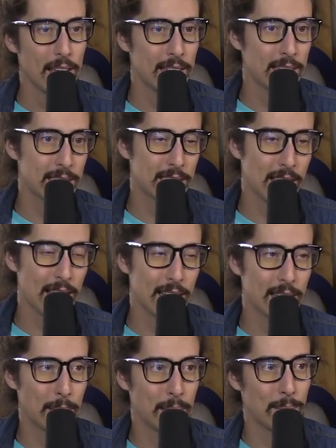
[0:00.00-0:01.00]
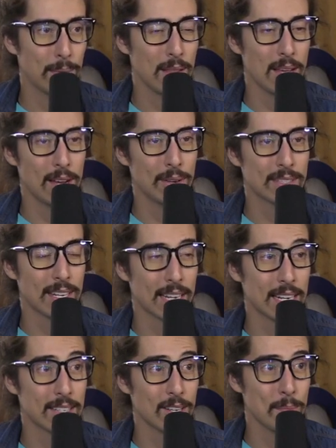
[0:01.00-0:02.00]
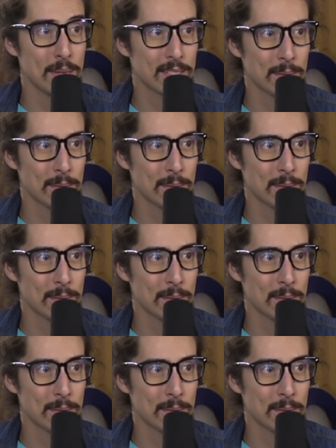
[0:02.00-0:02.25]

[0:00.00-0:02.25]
inside the wow, it's not going to tell me.